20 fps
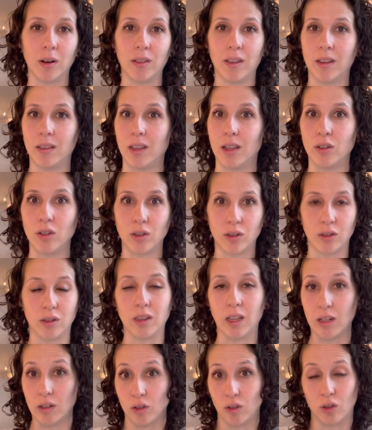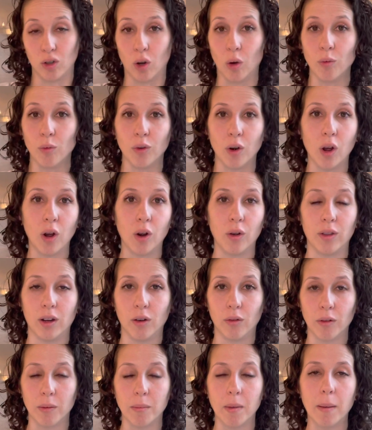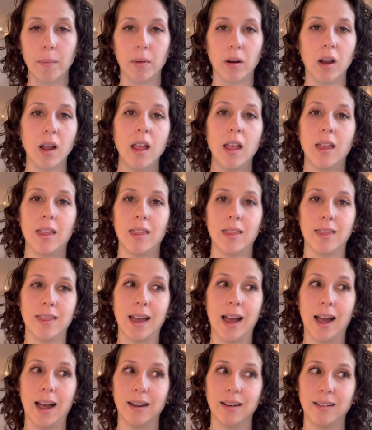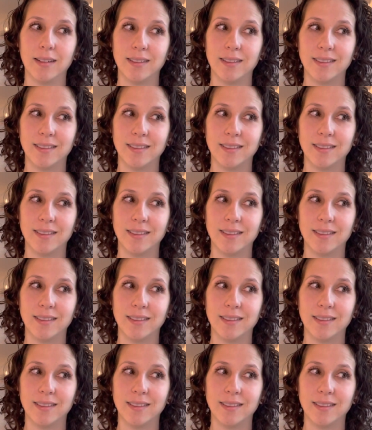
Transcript: that they just don't know, they don't remember, that